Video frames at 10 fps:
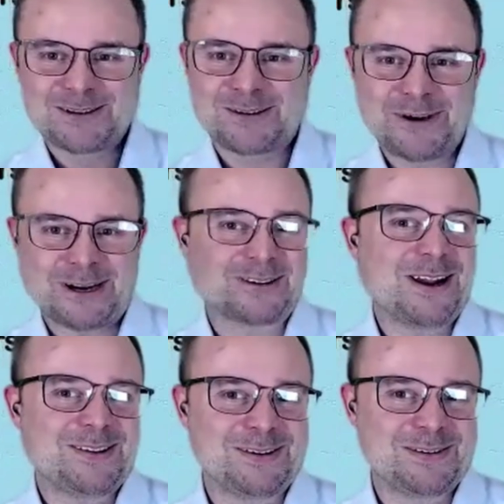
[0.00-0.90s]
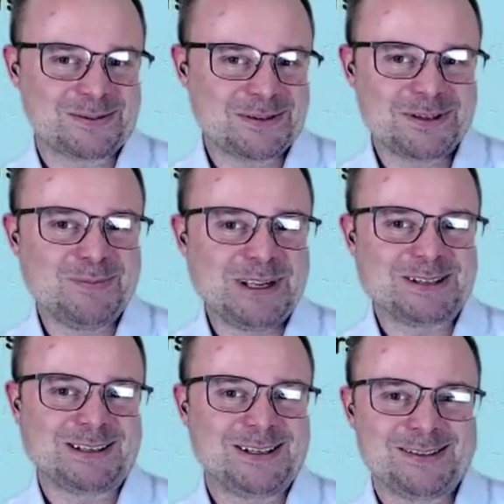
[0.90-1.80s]
recognize it
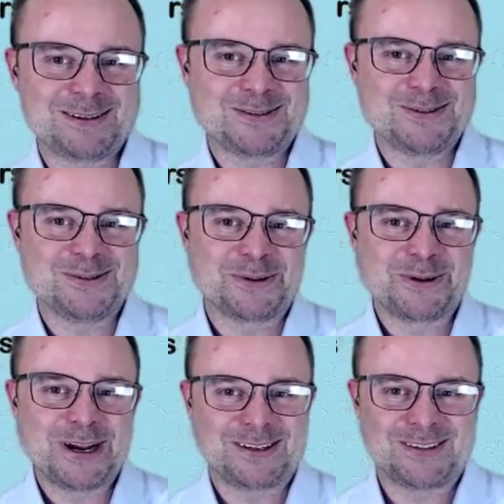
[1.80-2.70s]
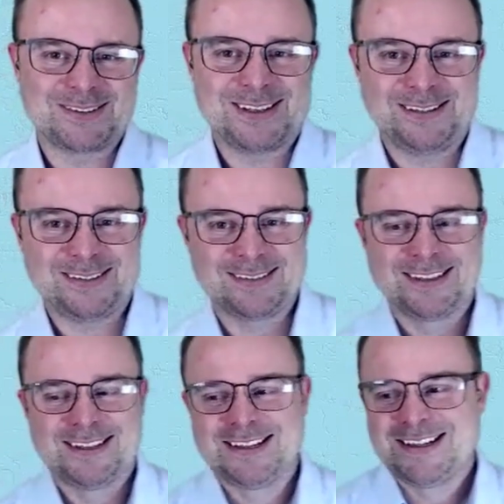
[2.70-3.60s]
immediately, the two writing styles.
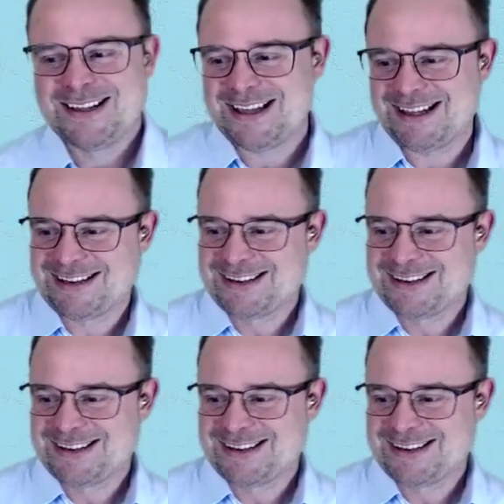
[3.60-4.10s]
And